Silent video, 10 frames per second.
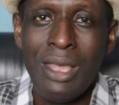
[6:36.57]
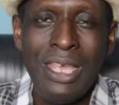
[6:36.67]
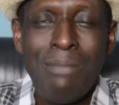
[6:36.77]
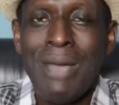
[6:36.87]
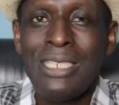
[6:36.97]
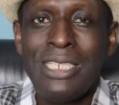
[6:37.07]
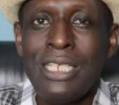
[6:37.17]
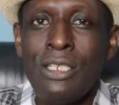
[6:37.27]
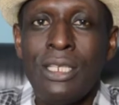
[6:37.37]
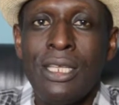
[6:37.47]

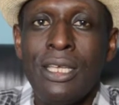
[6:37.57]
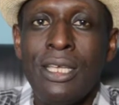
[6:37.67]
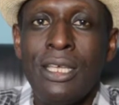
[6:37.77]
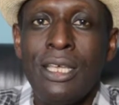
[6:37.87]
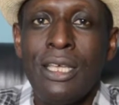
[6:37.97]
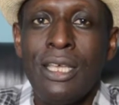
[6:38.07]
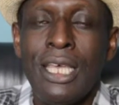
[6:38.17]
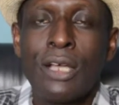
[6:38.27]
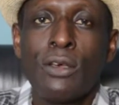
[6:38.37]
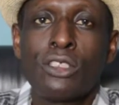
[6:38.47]
Imagine a
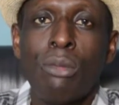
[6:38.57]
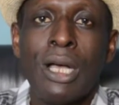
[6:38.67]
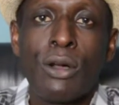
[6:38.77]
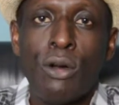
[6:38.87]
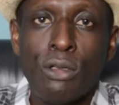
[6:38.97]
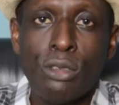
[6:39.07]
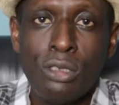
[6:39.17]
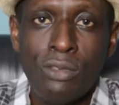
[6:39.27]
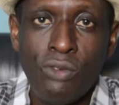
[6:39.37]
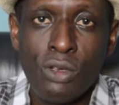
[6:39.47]
customer calls you
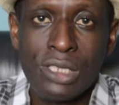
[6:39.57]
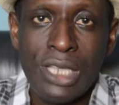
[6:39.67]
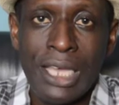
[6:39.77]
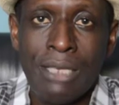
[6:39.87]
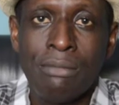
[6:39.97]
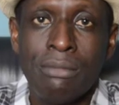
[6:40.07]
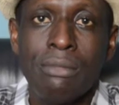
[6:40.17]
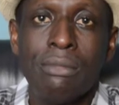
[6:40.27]
the first time